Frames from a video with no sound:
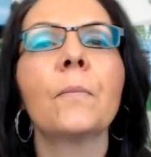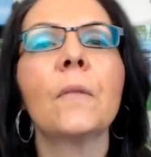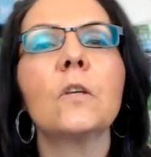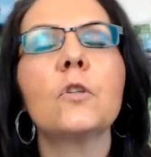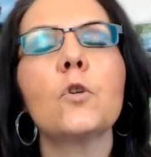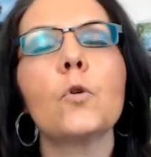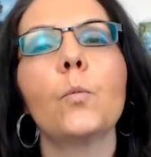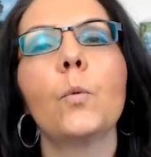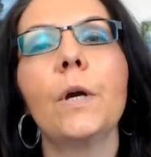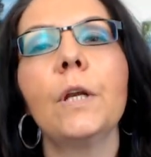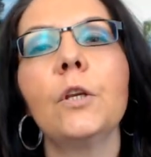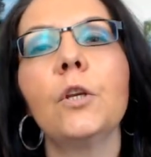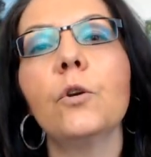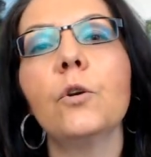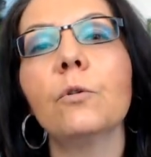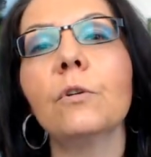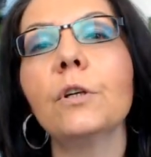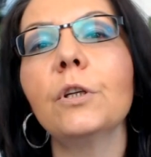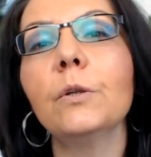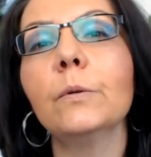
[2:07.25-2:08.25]
So when
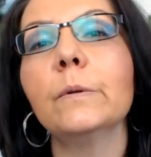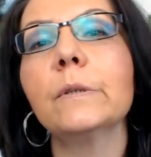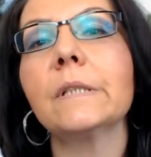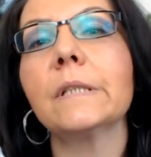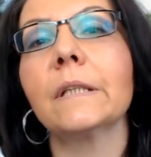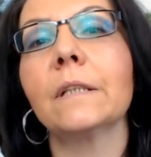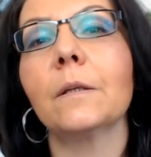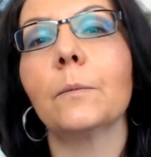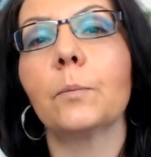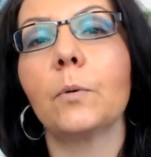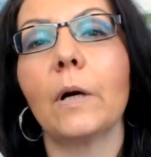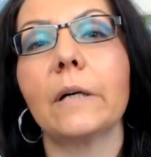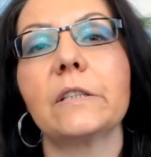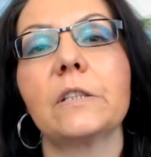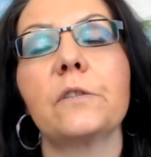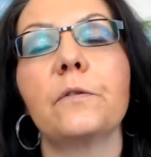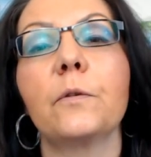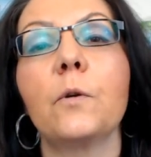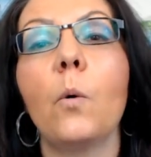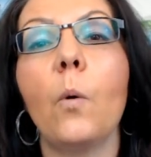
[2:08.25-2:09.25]
you're using the
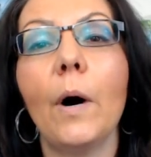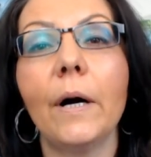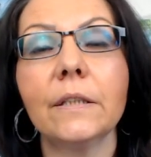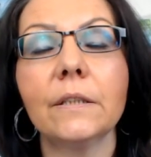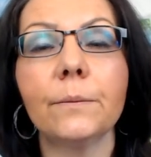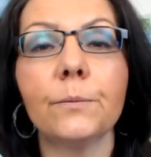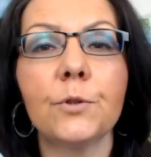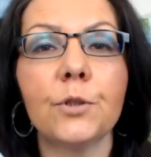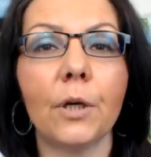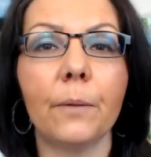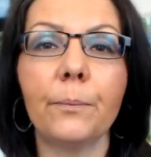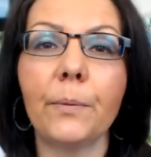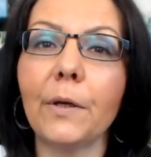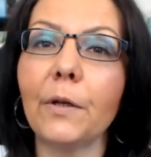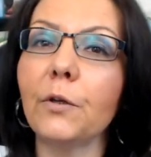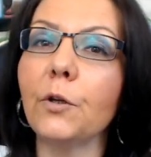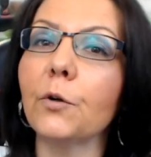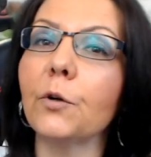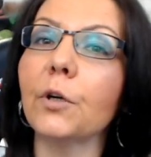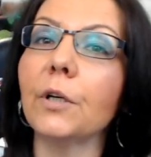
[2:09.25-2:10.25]
process of quantum jumping
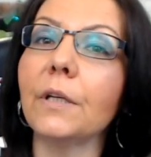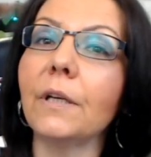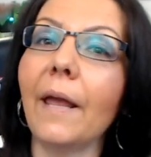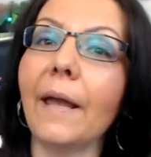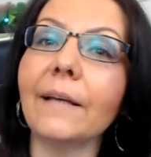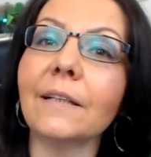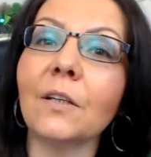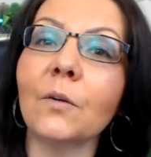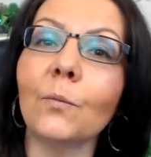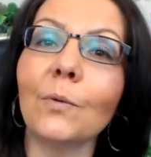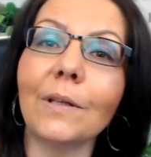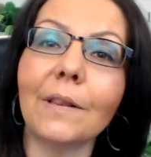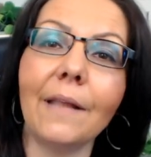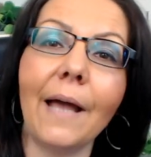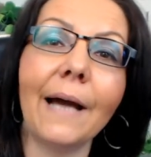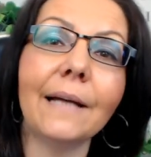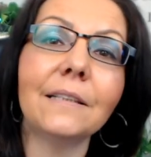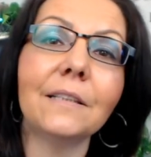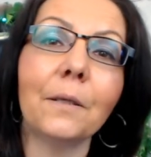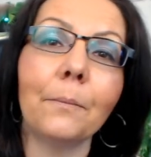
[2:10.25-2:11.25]
and you're connecting with
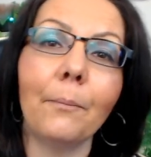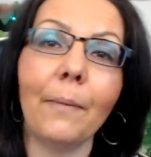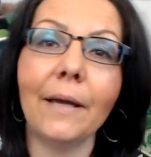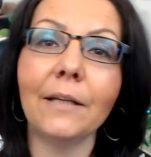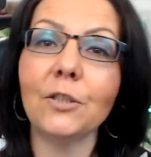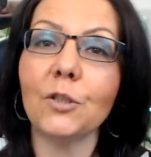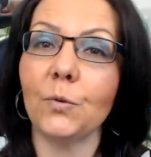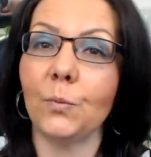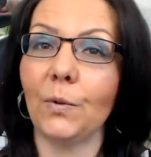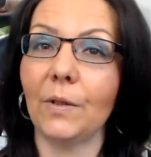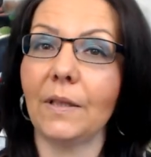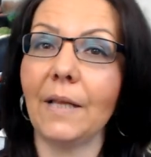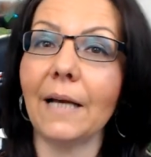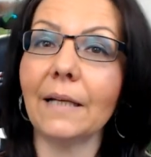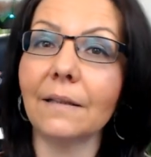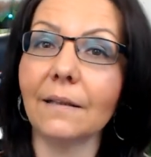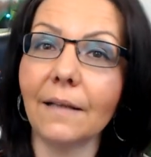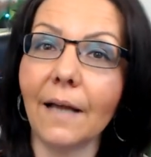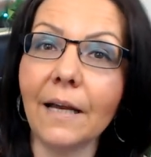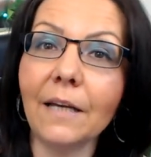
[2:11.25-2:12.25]
that dimension, with
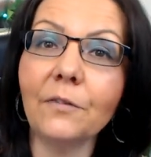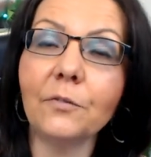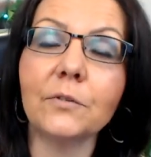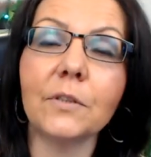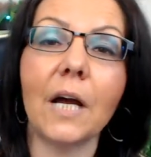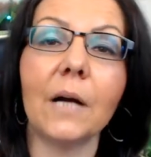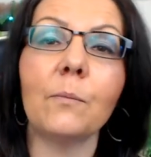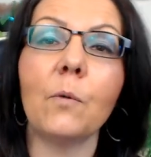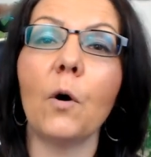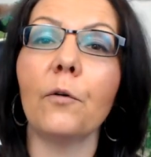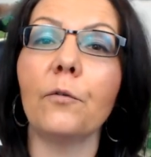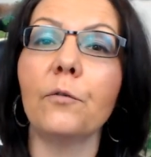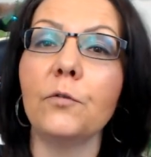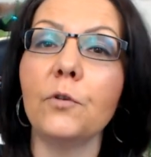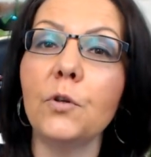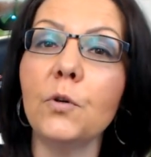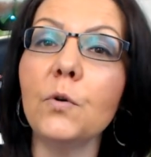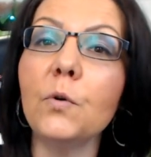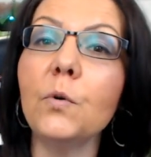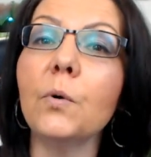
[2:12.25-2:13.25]
that lifetime of
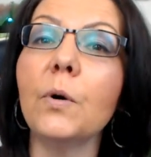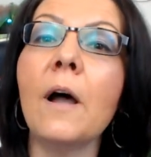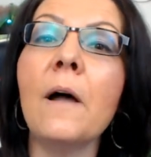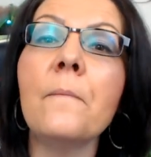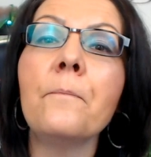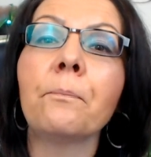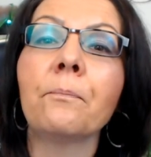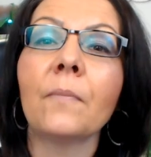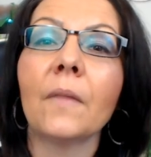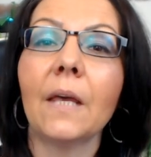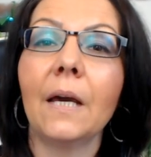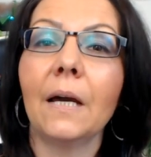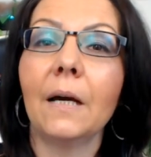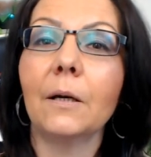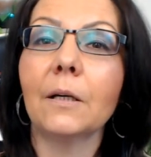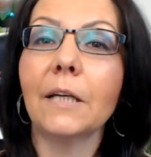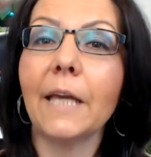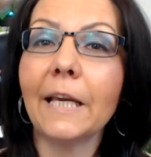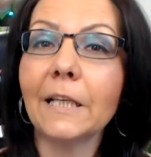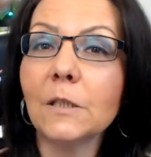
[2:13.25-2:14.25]
you
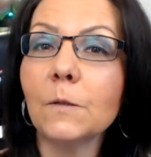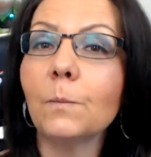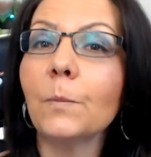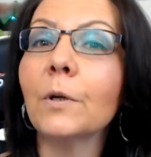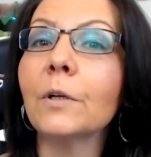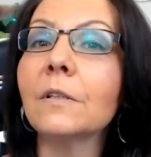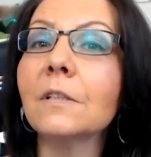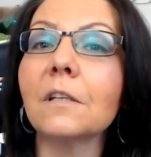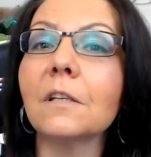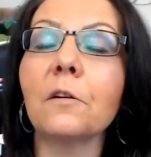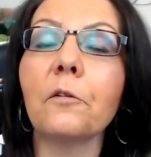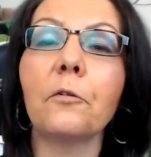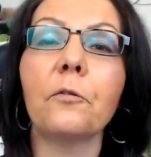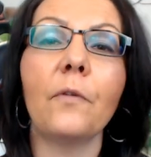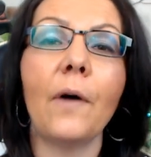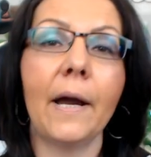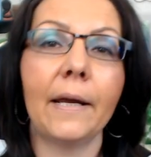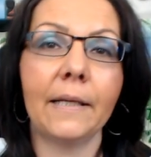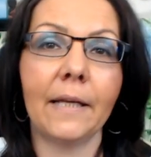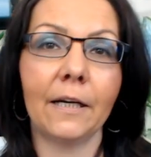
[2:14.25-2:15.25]
uh, experience in the
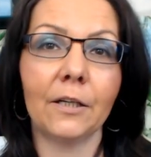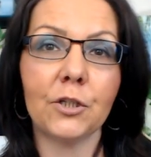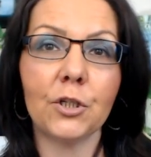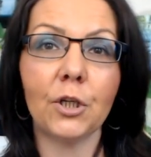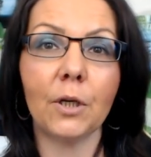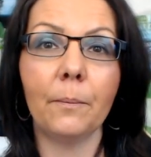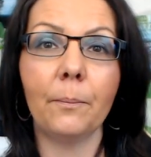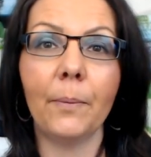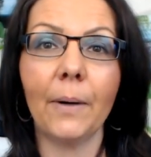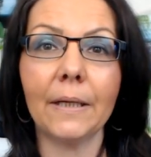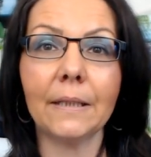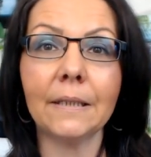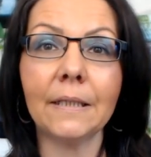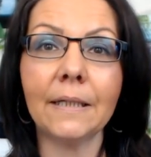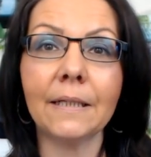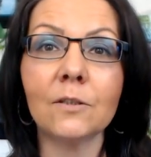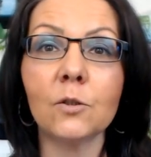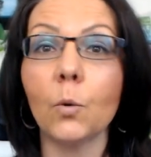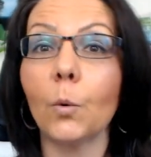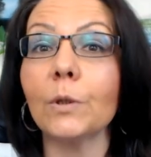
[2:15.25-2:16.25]
financial
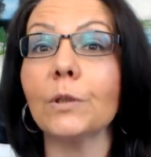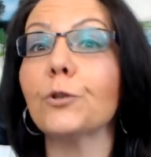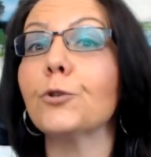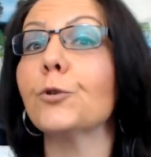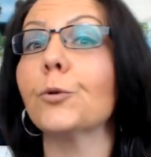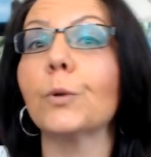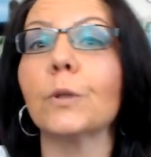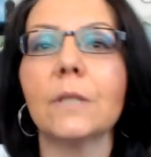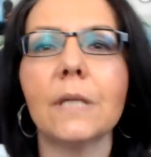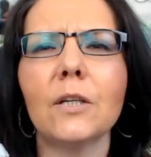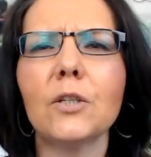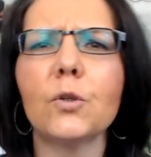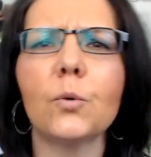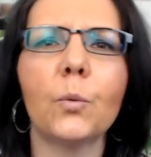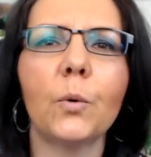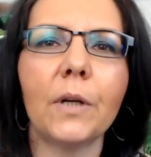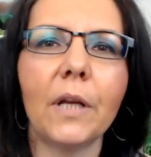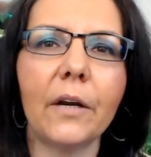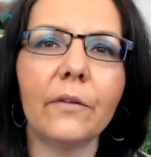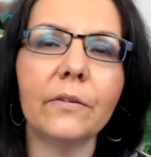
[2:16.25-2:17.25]
abundance or the success or
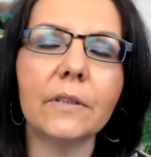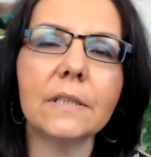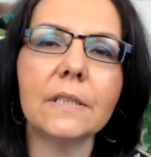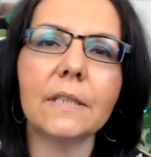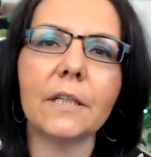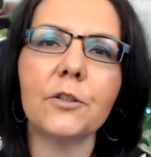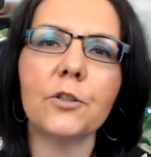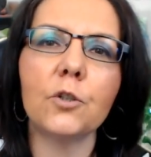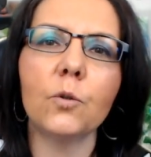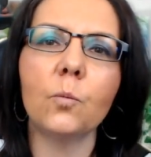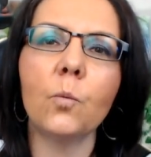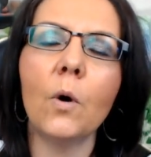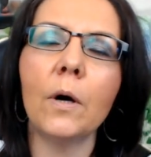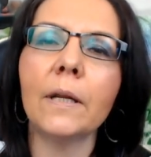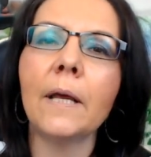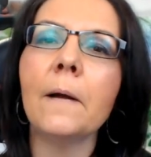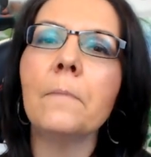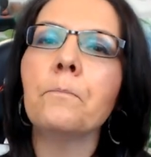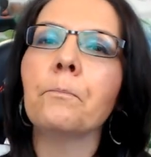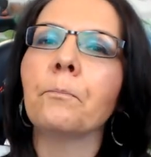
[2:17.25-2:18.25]
whatever it is that you want.